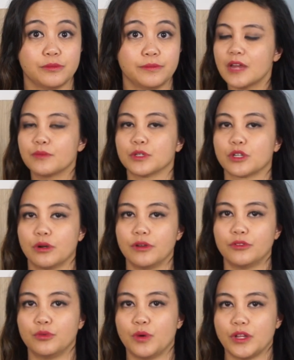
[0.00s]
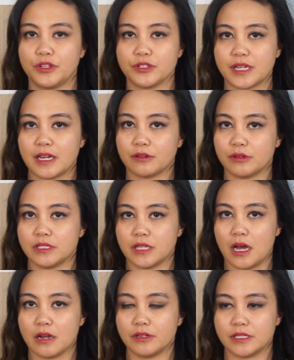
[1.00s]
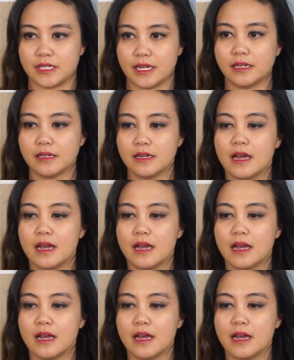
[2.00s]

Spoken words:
And we'll go over what those categories are in a sec,